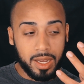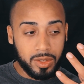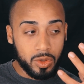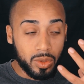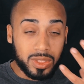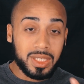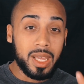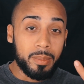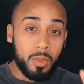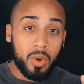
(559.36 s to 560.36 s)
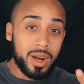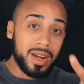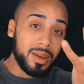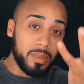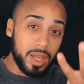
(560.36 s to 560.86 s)
you'll see it more
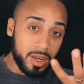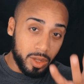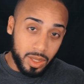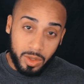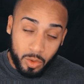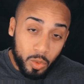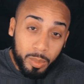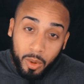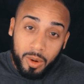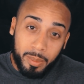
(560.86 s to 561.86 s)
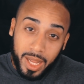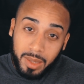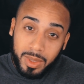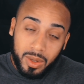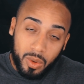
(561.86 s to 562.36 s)
in a newborn
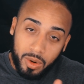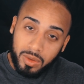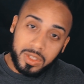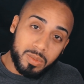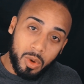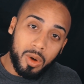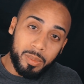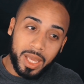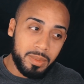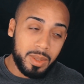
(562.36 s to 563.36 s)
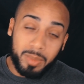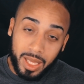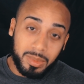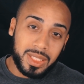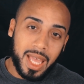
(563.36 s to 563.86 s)
baby or a small baby.
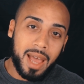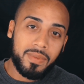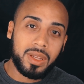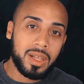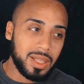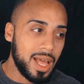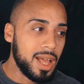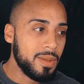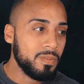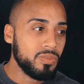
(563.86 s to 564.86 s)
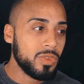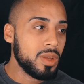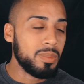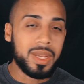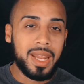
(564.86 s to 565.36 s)
Babies have it a lot,
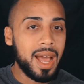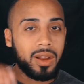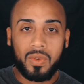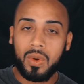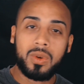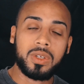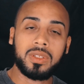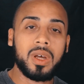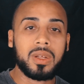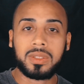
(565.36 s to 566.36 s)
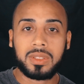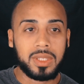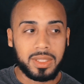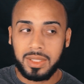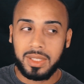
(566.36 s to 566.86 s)
but not grown adults.
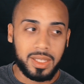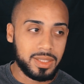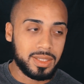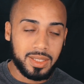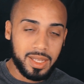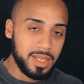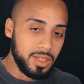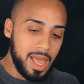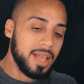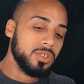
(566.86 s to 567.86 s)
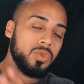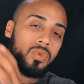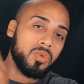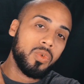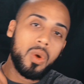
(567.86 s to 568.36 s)
As you
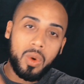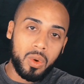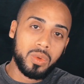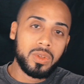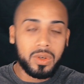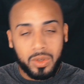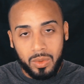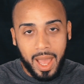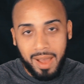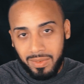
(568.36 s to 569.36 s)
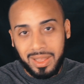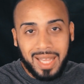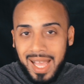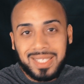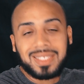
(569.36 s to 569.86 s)
grow older, you have
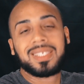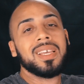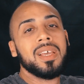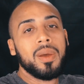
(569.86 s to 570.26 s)
less